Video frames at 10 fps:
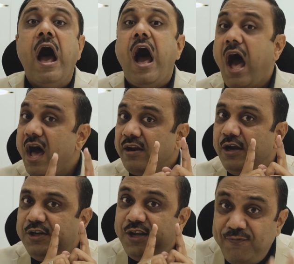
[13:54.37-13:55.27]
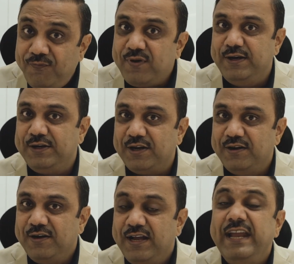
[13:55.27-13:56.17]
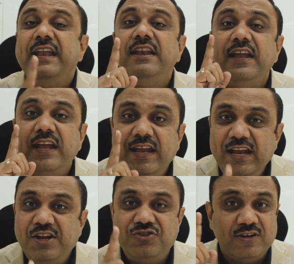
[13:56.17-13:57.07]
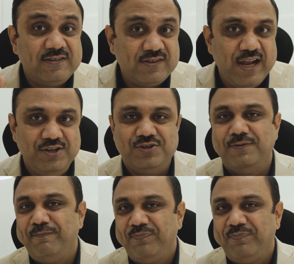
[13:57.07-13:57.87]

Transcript: are different in each stage.